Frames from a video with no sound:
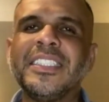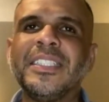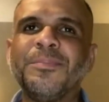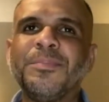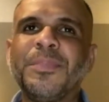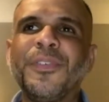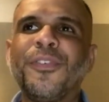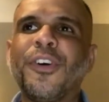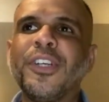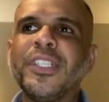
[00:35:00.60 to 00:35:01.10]

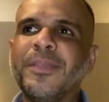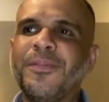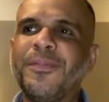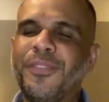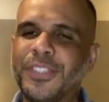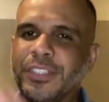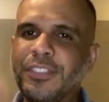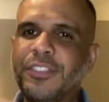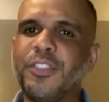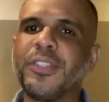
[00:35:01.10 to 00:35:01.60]
before the
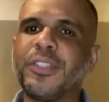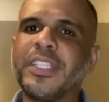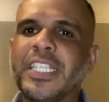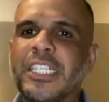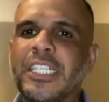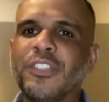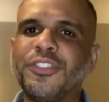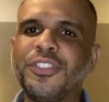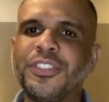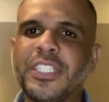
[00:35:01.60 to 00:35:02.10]
first
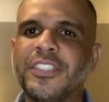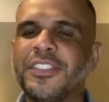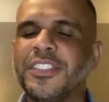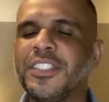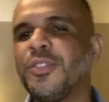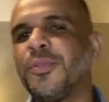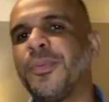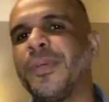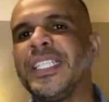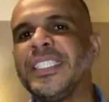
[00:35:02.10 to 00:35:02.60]
lockdown, twenty
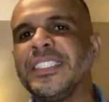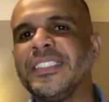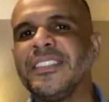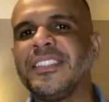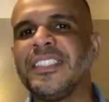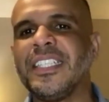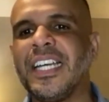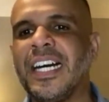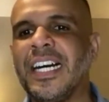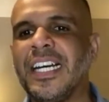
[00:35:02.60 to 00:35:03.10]

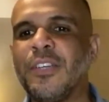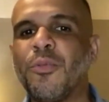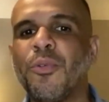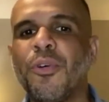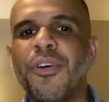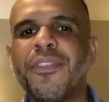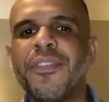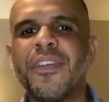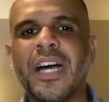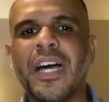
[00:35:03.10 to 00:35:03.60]
twenty, I
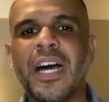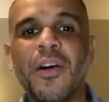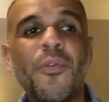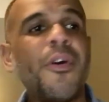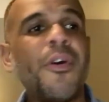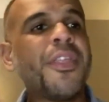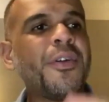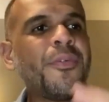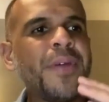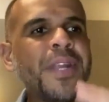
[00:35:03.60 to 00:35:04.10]
was I
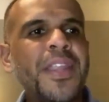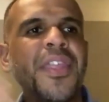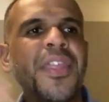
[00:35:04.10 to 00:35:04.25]
was already